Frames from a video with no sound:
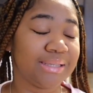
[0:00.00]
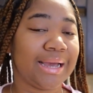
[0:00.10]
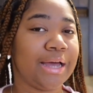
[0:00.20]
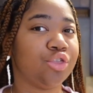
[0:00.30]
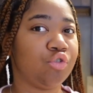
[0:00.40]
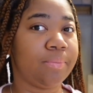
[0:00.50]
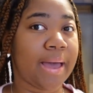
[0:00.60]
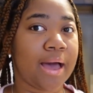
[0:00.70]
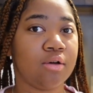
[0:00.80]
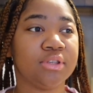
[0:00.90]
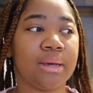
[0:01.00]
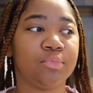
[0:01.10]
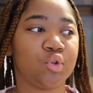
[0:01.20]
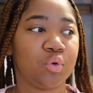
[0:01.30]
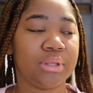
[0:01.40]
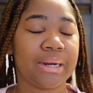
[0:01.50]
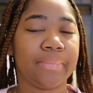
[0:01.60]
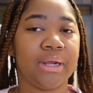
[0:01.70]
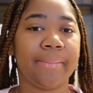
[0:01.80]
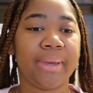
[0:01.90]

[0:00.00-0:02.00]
I got 3 pounds, I'm sure that I'm gonna